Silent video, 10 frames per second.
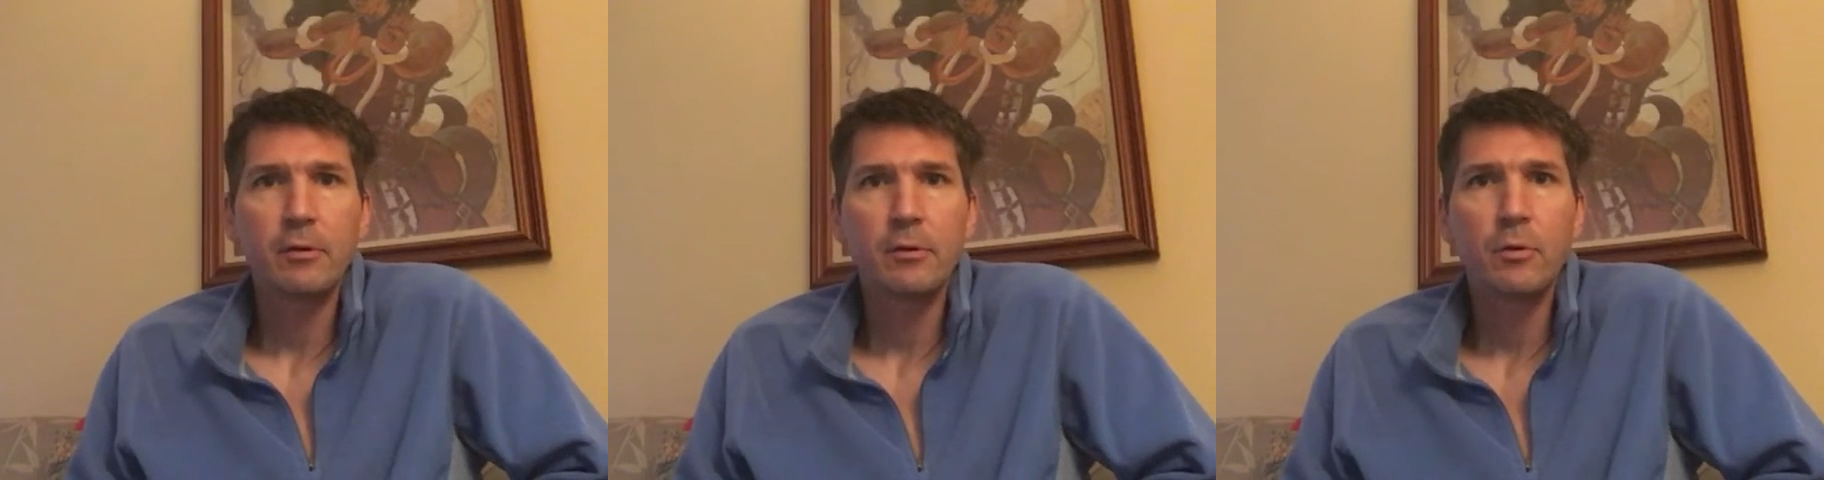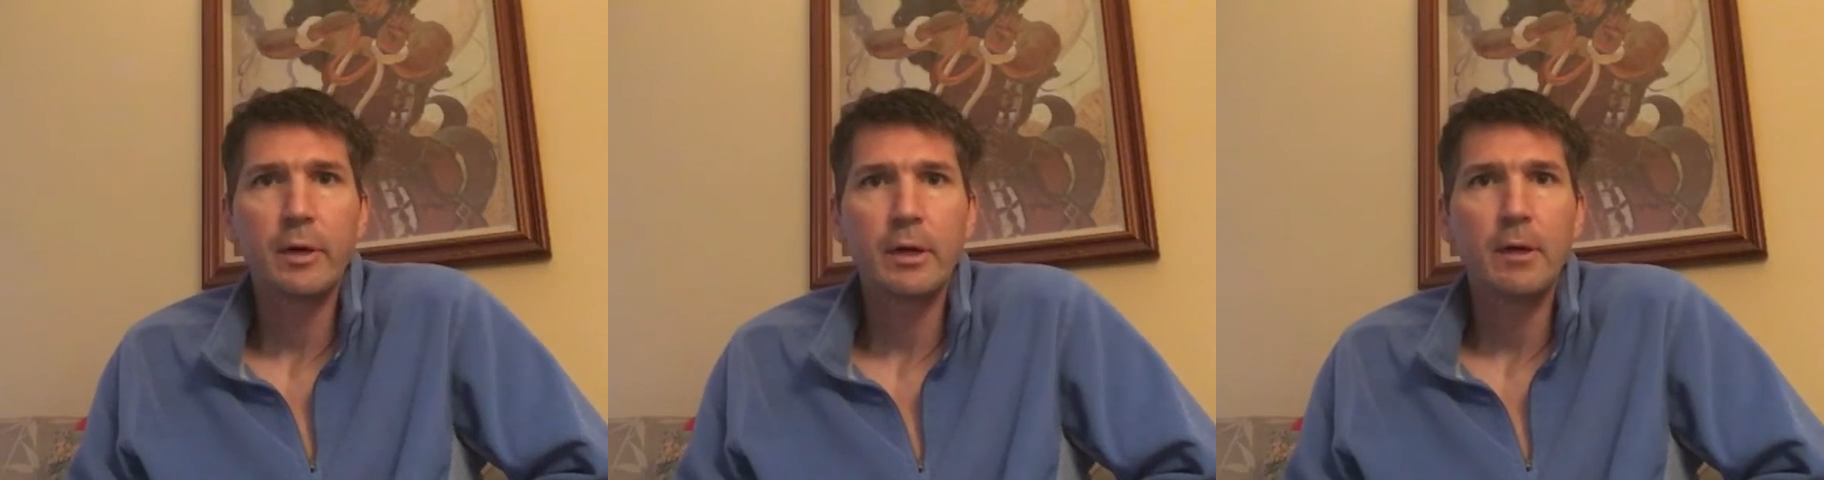
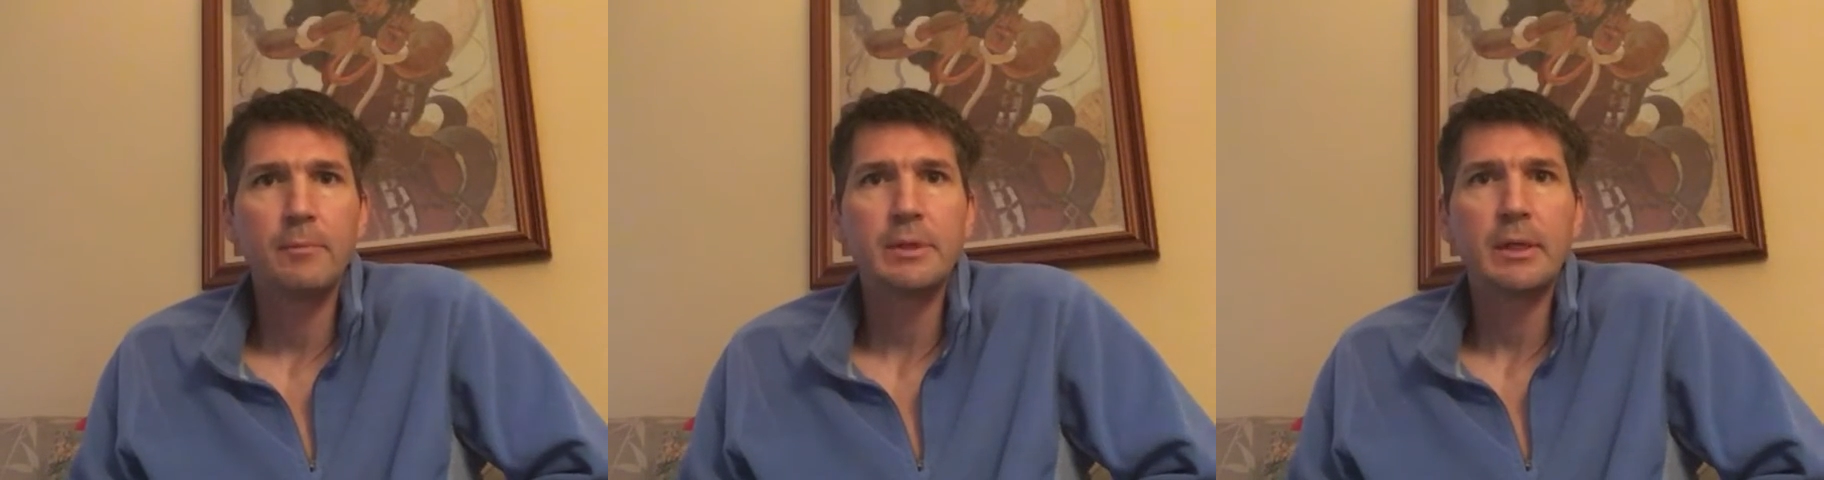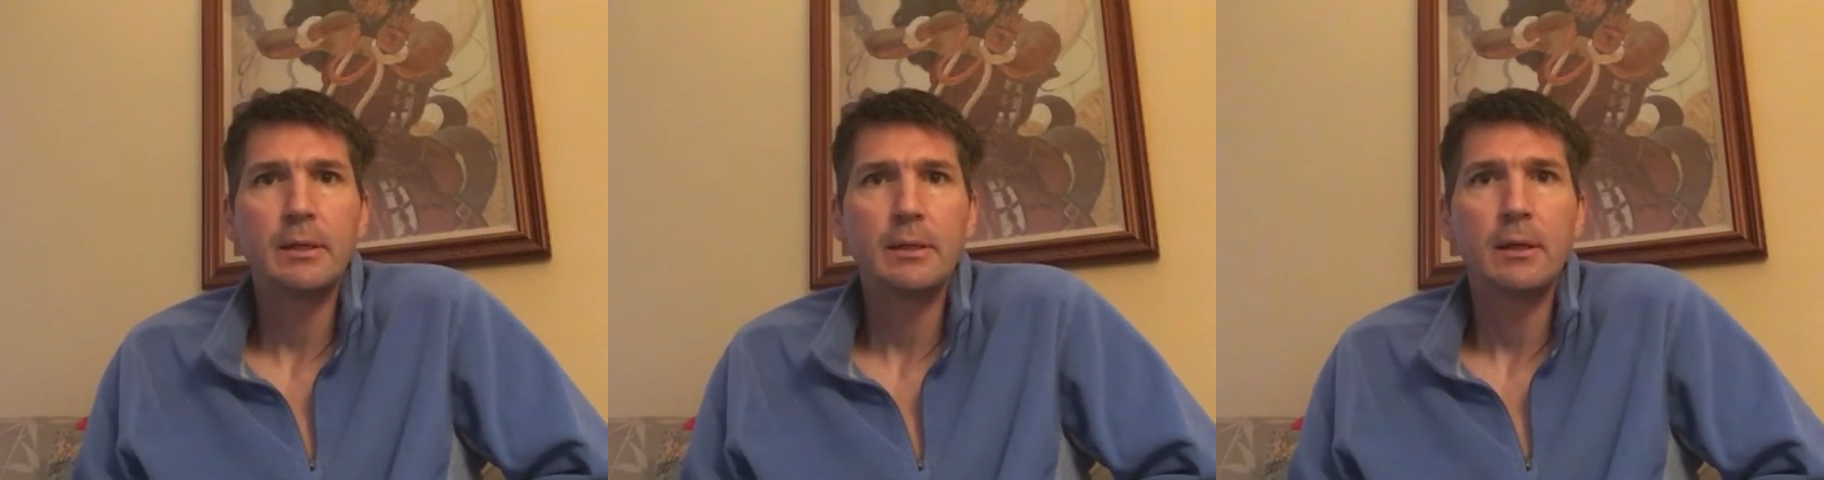quick
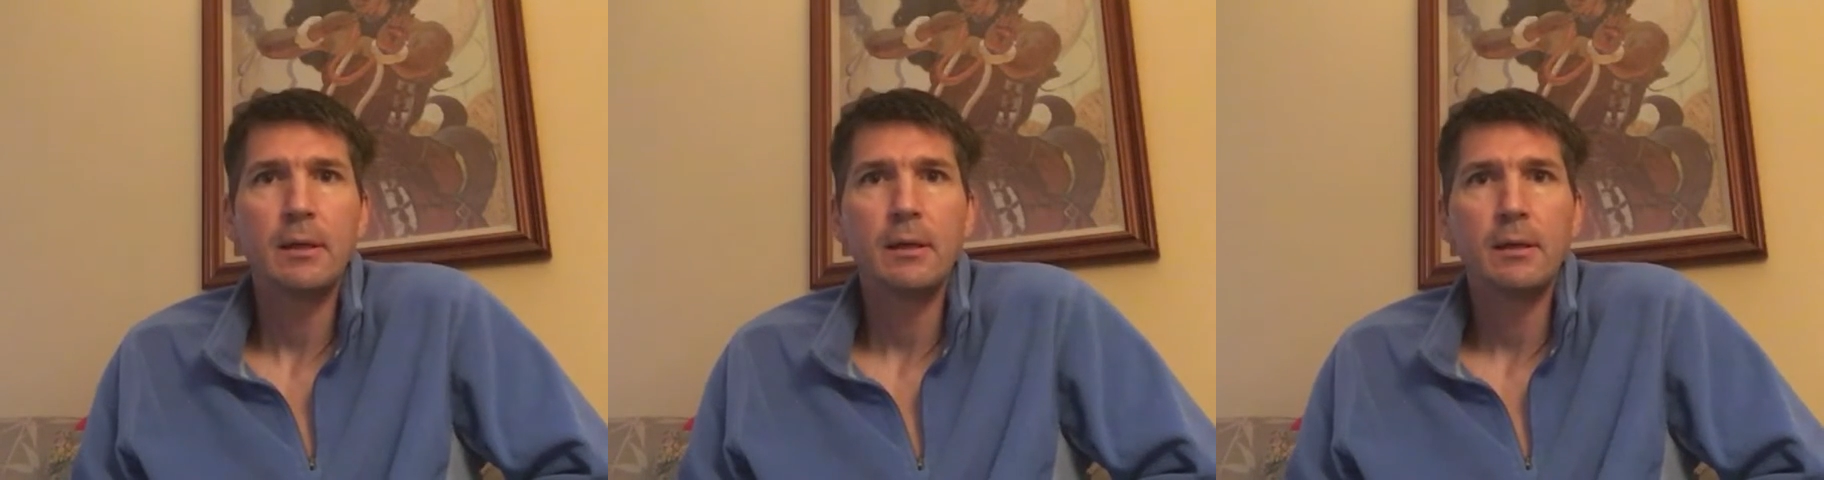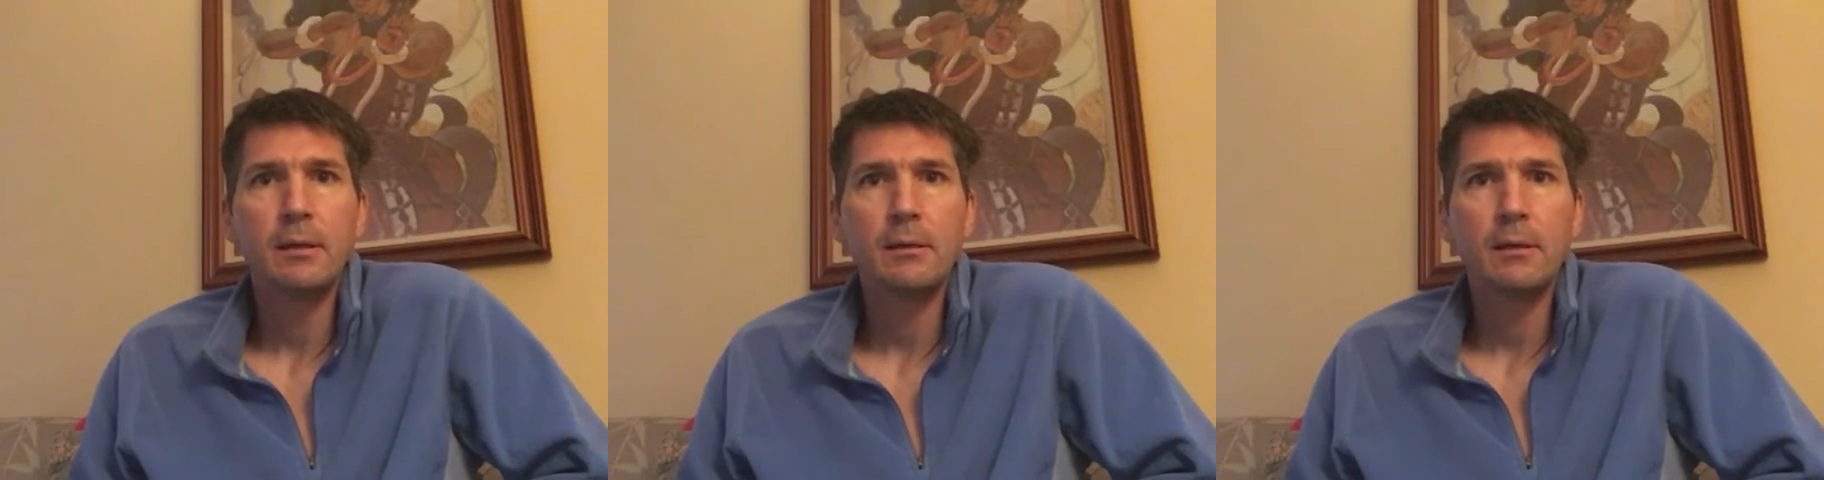update on